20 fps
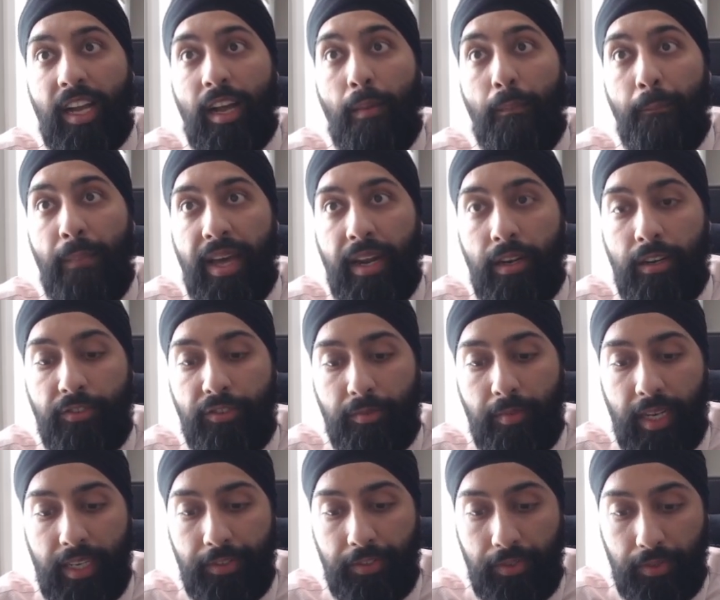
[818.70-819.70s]
better for
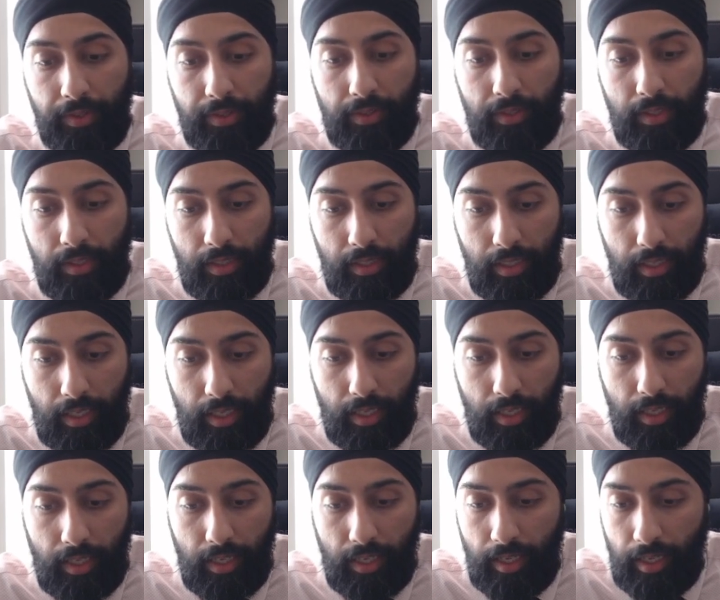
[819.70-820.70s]
my students.
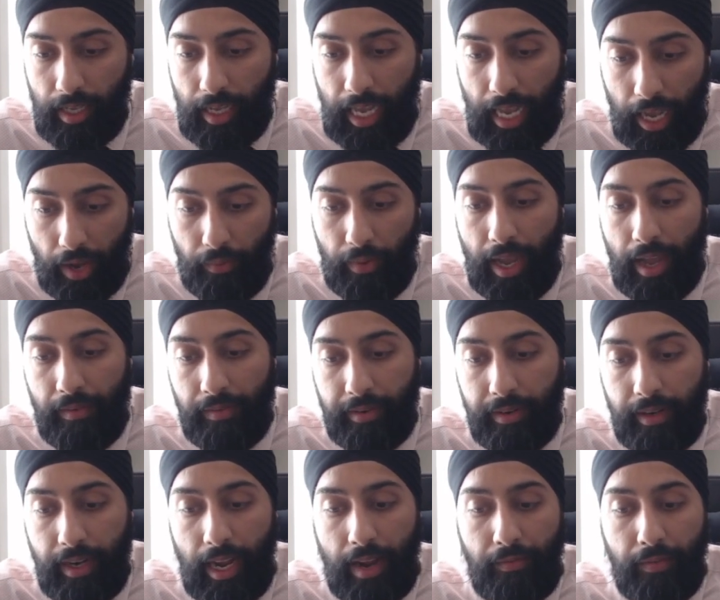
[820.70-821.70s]

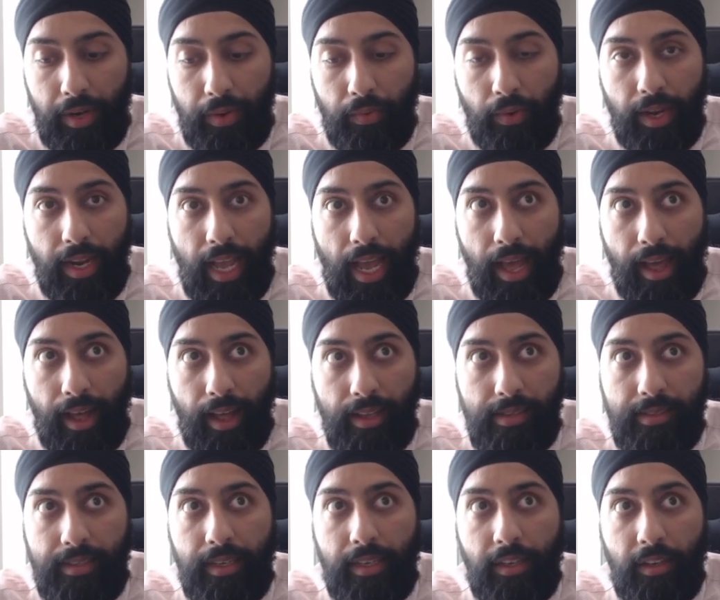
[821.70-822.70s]
However, everyone has
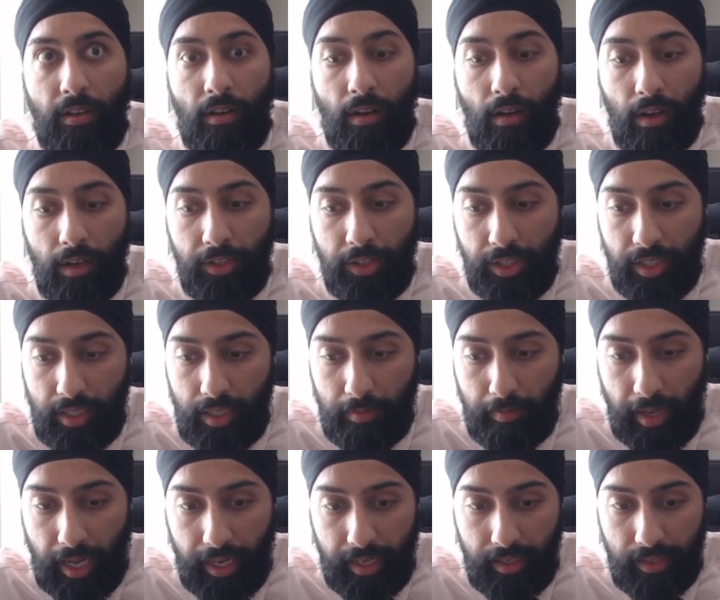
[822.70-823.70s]
an unconscious
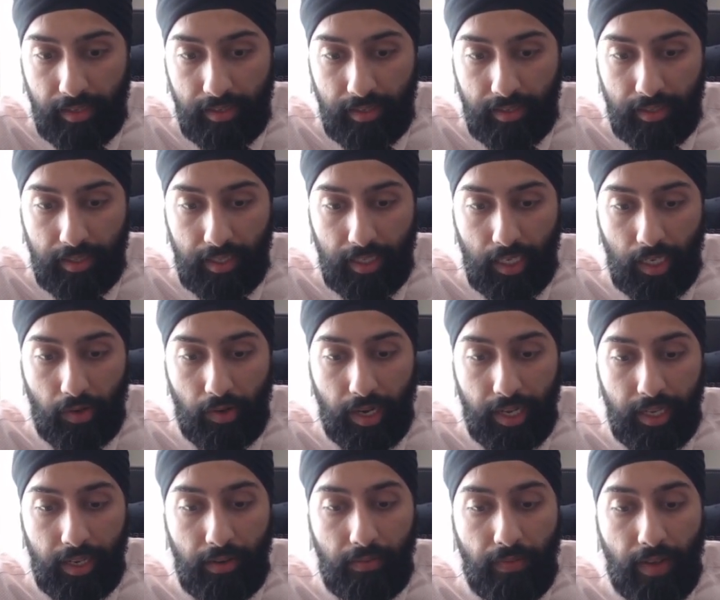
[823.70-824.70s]
bias, right?
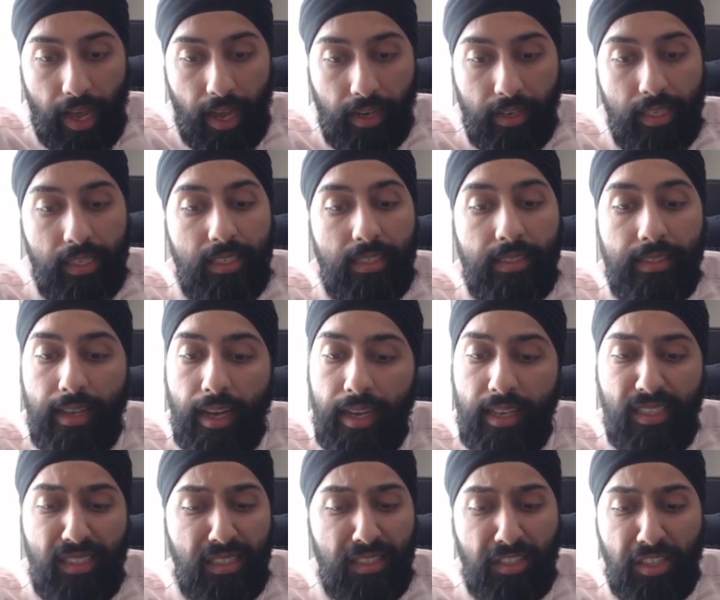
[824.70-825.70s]
In fact,
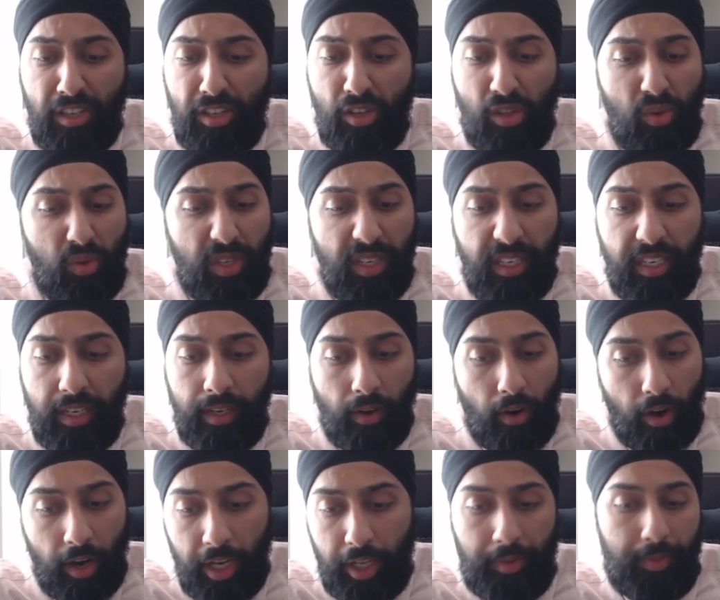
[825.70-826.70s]
science has concluded
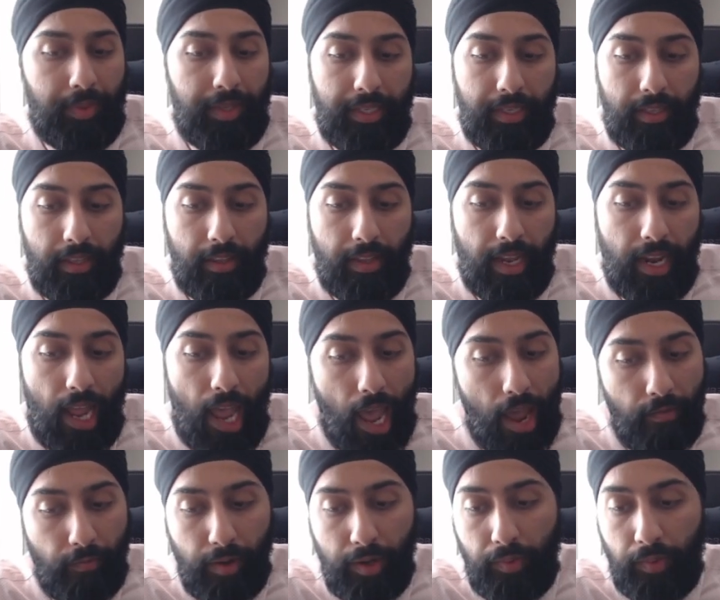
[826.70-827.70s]
inarguably that
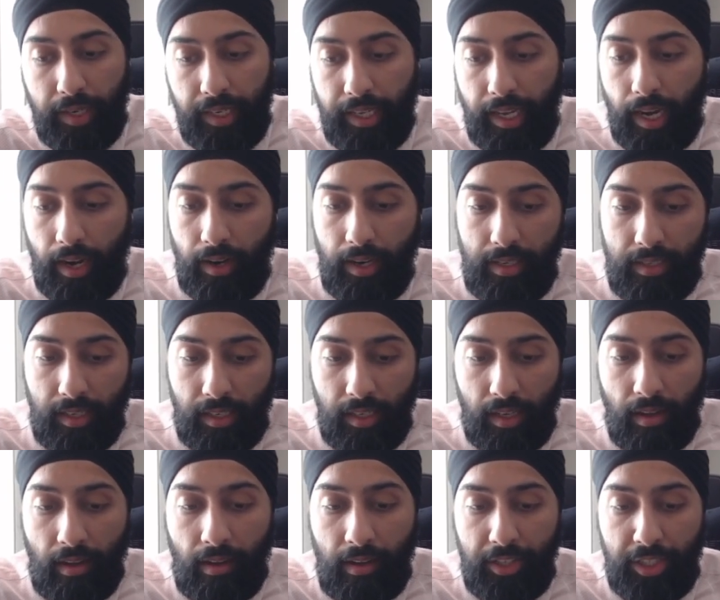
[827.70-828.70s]
everyone carries
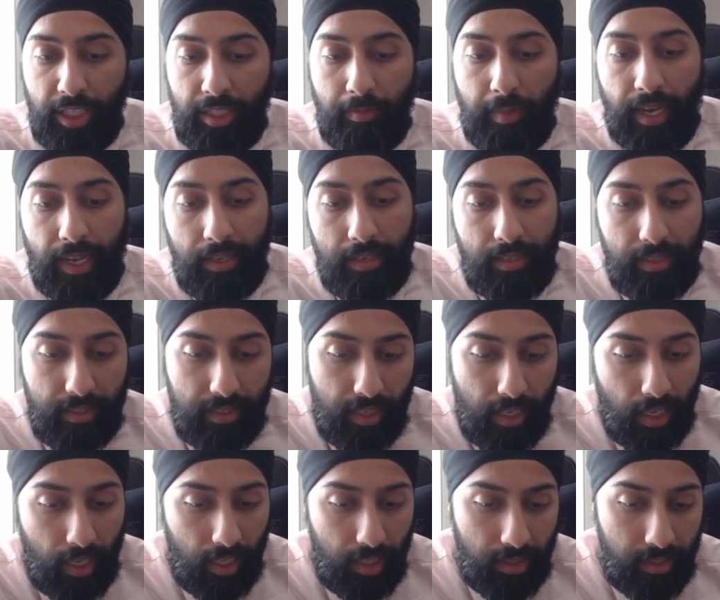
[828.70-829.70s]
unconscious biases.
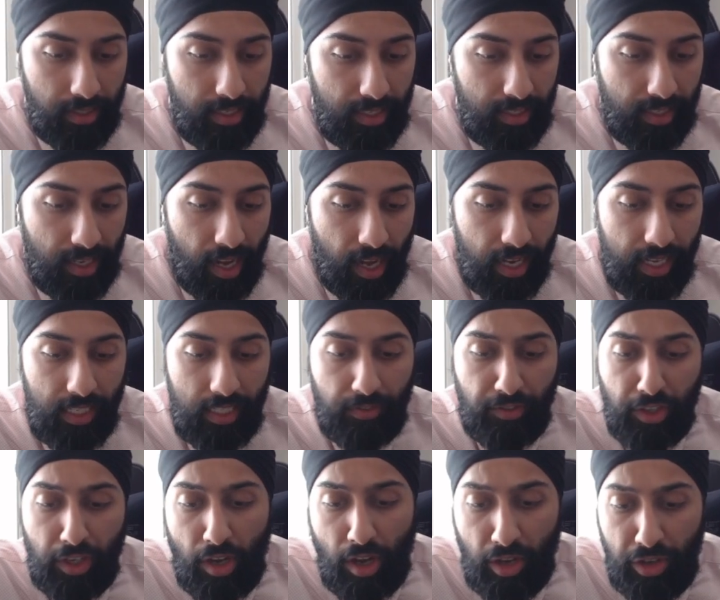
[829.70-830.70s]
These kinds of
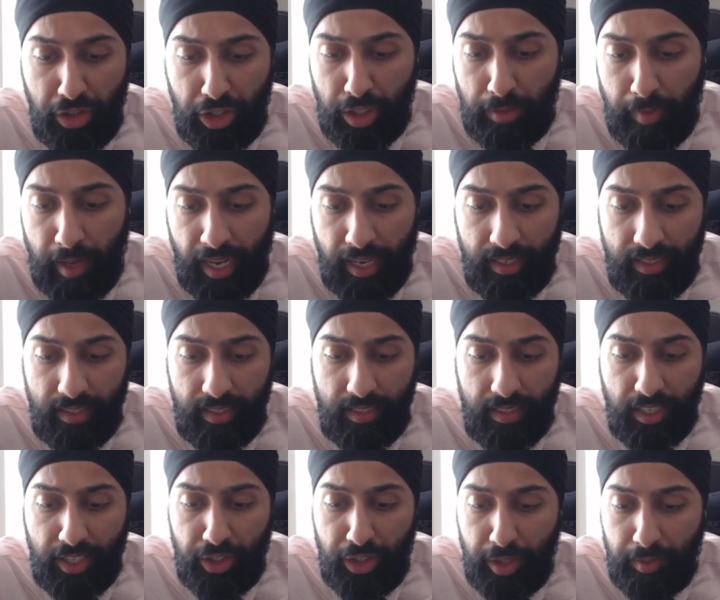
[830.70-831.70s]
unconscious biases
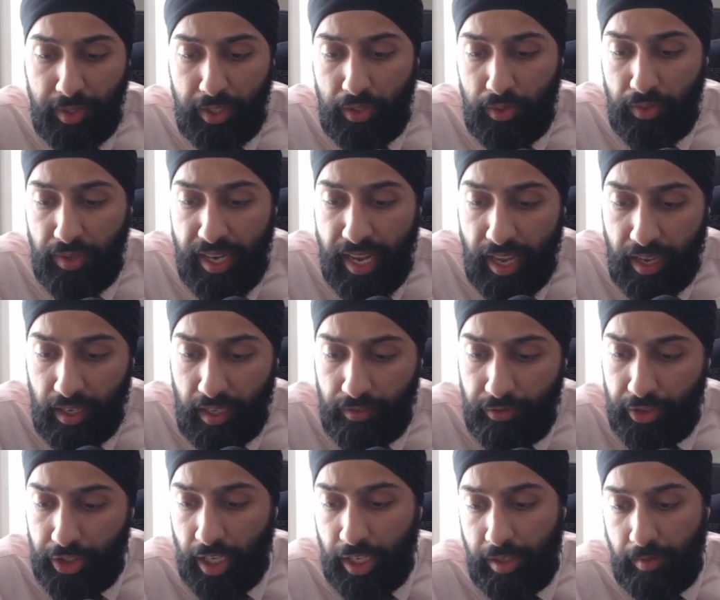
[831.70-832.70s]
contribute to negative
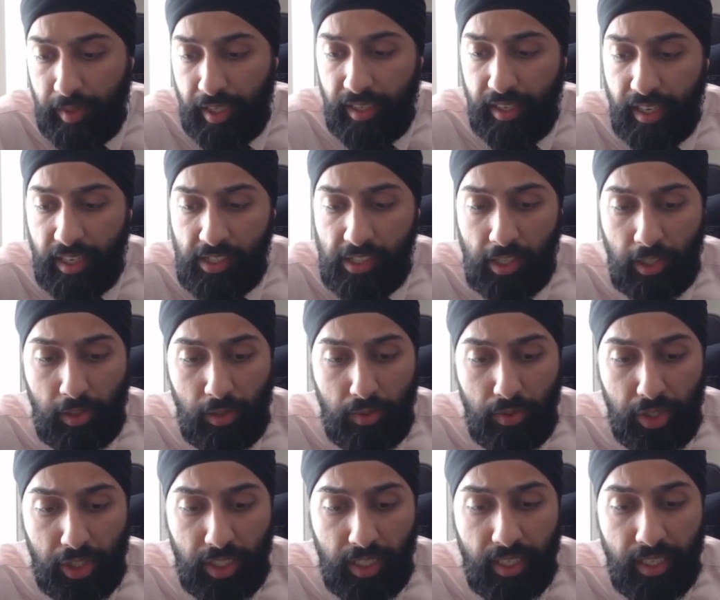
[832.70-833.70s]
judgment,
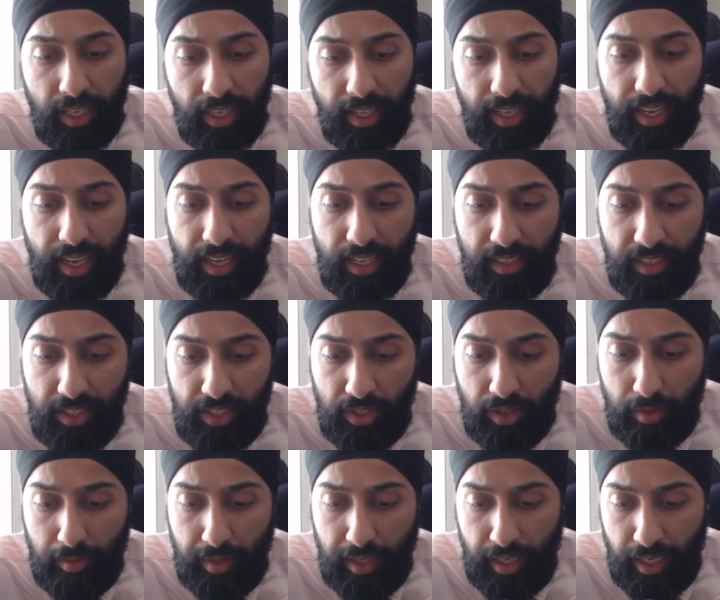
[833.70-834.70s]
exclusion, and
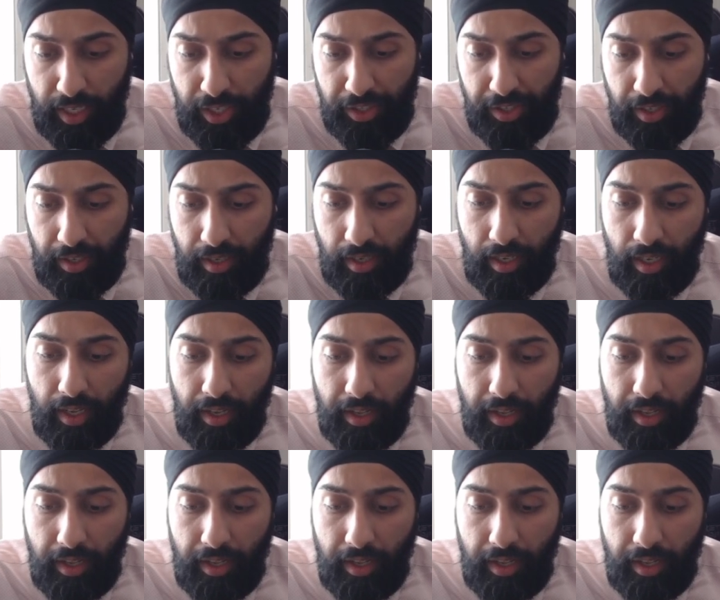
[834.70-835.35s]
discrimination.